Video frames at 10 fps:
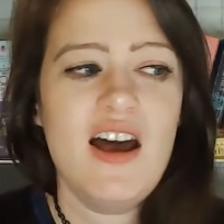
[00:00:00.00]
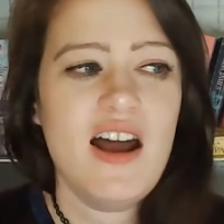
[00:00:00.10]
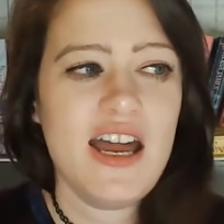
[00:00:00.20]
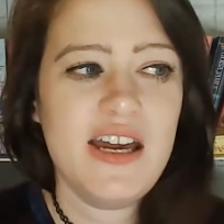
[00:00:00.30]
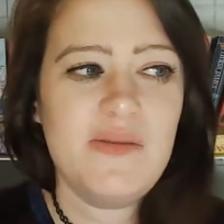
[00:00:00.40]

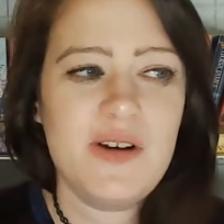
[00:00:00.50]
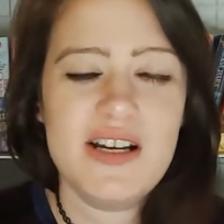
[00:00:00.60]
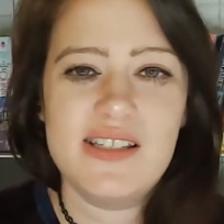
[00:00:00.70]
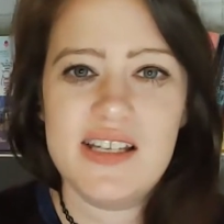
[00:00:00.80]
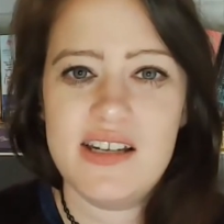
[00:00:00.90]
It
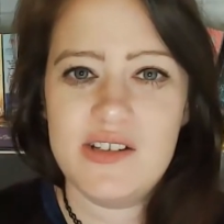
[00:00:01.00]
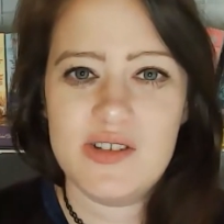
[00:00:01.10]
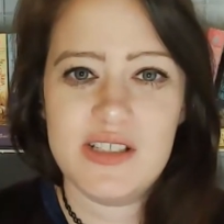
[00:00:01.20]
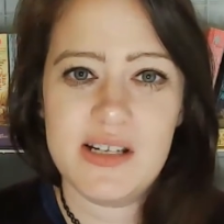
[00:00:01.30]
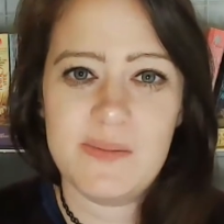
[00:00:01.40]
was an
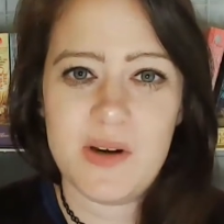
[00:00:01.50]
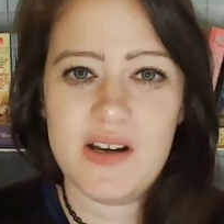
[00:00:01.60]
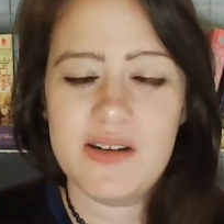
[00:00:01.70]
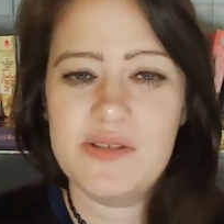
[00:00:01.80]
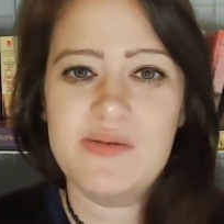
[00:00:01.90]
interesting
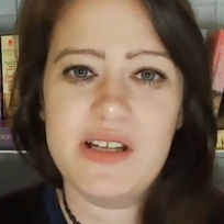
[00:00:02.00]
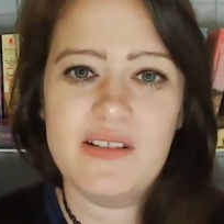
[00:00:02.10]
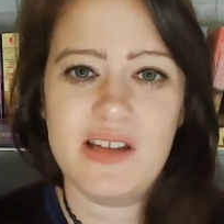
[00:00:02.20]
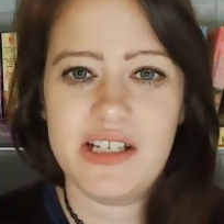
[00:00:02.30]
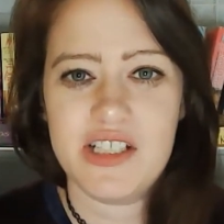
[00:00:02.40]
book. It was
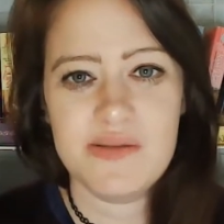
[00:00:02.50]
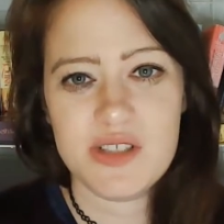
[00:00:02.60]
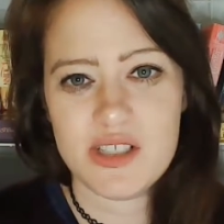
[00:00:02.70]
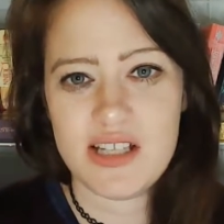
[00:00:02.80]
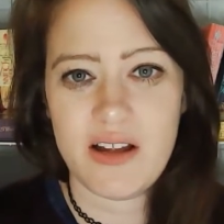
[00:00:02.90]
written like she
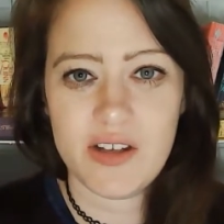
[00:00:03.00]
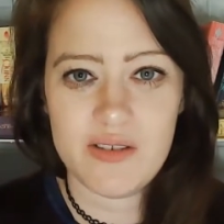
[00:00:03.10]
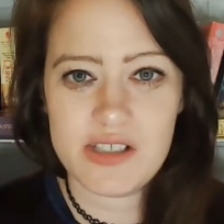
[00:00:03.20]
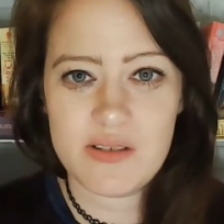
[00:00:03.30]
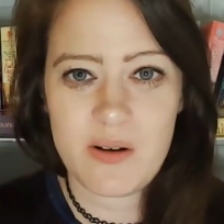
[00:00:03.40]
was just telling
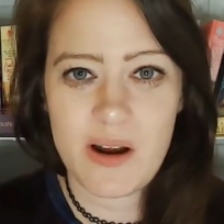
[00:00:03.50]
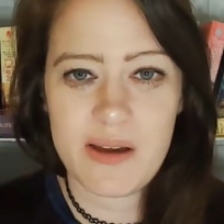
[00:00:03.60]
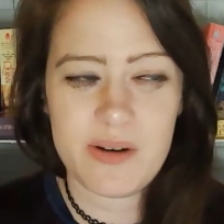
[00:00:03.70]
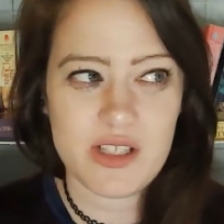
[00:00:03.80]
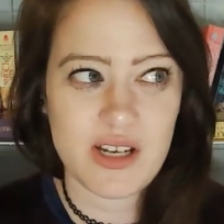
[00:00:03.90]
you a
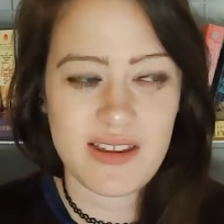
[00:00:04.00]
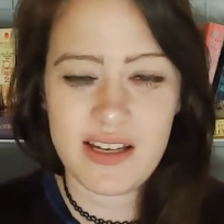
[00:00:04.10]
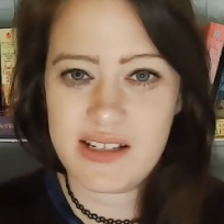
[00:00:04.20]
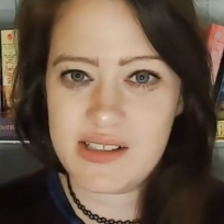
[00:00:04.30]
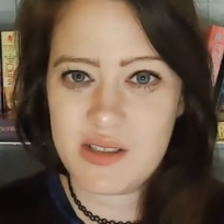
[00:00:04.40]
story, which I
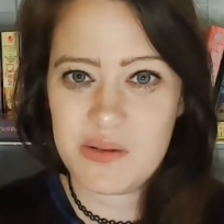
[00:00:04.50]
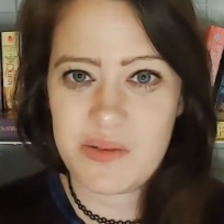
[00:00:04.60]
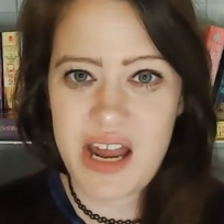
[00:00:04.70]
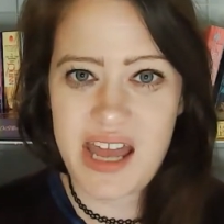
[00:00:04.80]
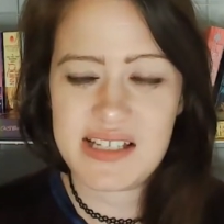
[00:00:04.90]
think is
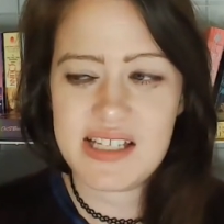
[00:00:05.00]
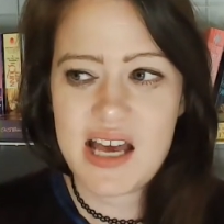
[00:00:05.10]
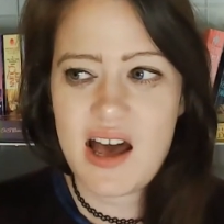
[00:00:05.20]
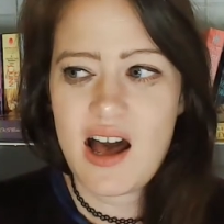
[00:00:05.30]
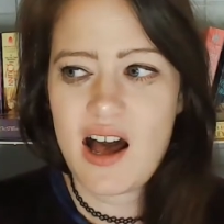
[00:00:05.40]
great.
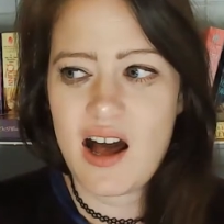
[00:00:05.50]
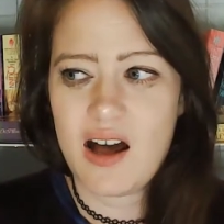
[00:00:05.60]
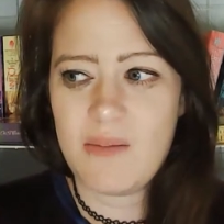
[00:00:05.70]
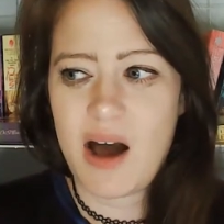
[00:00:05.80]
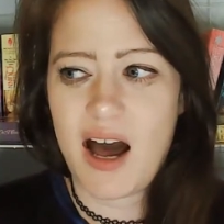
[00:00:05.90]

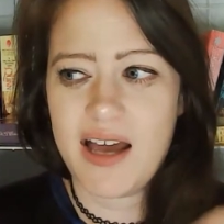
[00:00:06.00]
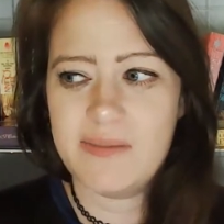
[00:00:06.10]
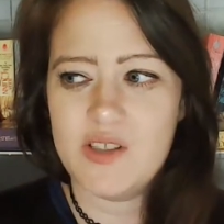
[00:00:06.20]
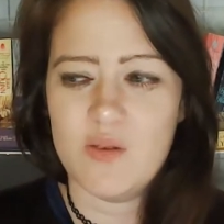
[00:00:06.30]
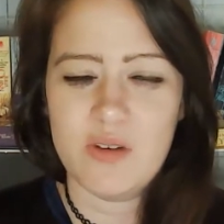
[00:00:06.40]

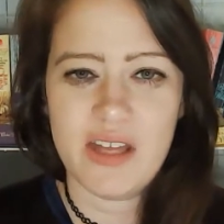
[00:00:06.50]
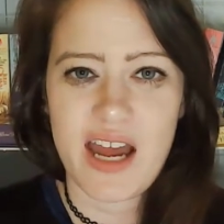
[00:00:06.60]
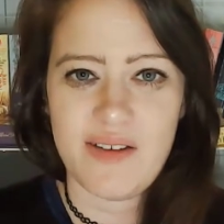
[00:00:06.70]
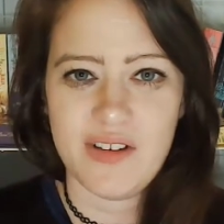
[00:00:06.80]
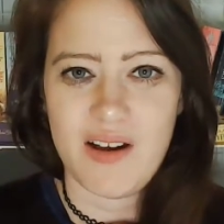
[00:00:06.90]
I don't really
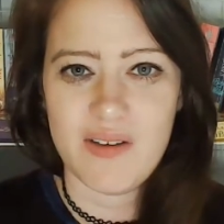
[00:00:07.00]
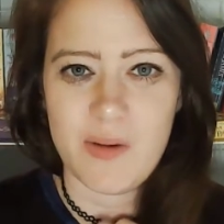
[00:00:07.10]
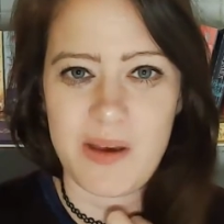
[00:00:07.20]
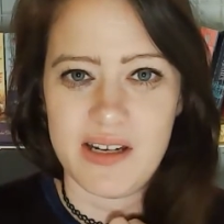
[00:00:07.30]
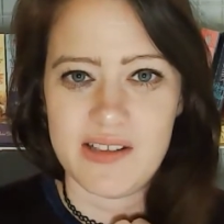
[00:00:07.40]
have a lot of
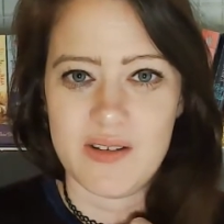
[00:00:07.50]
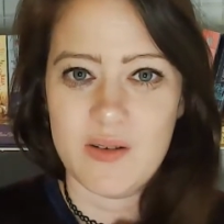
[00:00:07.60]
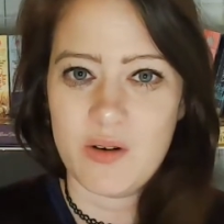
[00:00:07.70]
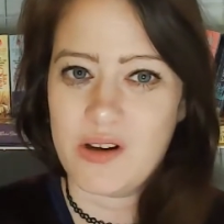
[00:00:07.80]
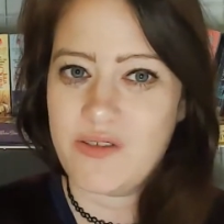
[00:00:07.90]
opinions on
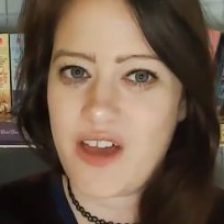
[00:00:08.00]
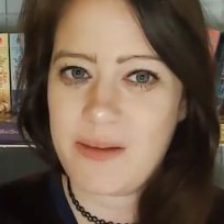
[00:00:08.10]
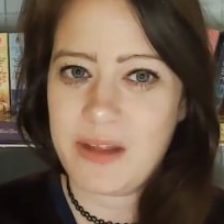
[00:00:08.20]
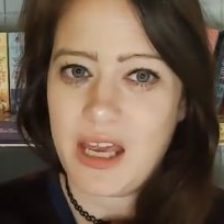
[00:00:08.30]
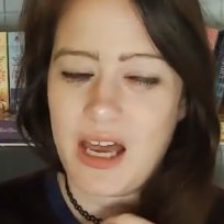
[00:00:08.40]
the royal
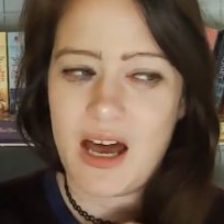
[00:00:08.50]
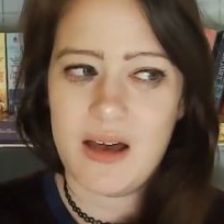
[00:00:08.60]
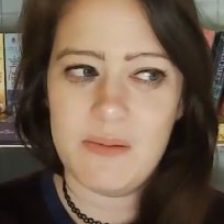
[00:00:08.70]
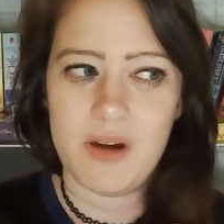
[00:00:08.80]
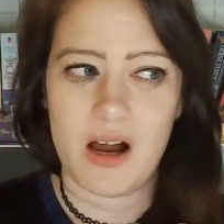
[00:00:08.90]
family.
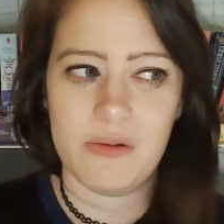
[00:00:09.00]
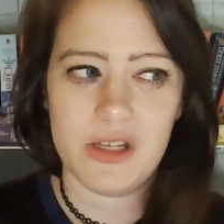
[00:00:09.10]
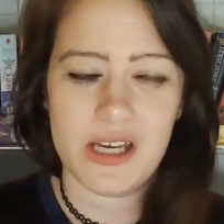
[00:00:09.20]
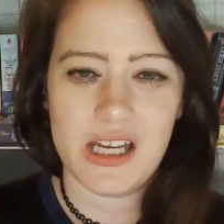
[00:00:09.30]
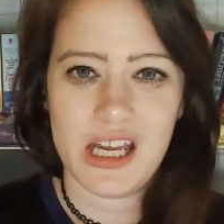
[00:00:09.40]
I'm not
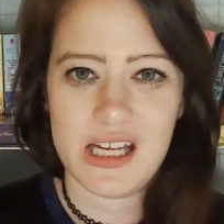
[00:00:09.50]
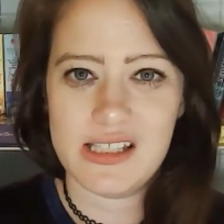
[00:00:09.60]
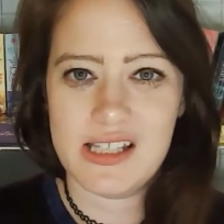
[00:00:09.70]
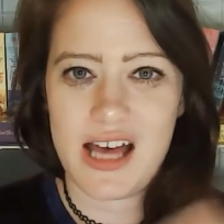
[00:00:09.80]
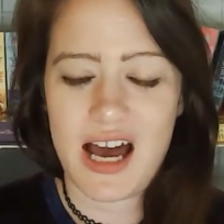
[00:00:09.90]
really going to get
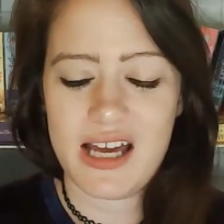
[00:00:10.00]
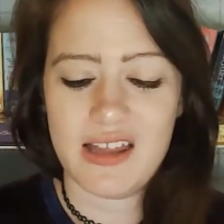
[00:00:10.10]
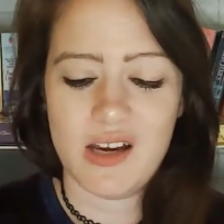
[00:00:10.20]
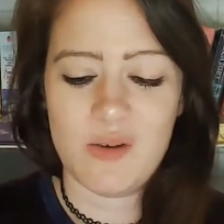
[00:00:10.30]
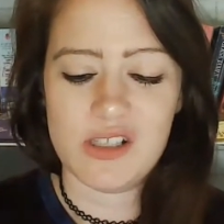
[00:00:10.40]
into that. I
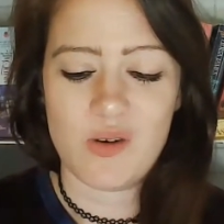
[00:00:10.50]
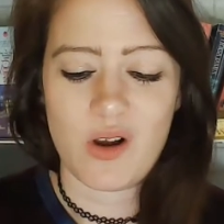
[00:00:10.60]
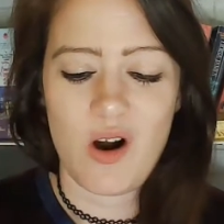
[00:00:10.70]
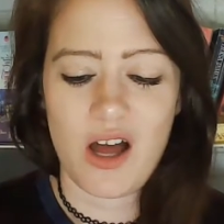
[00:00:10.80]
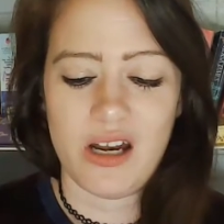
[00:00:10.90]
think what's
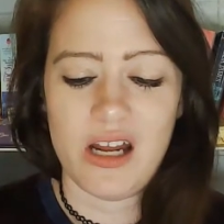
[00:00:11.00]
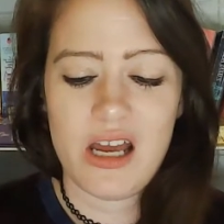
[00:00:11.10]
going on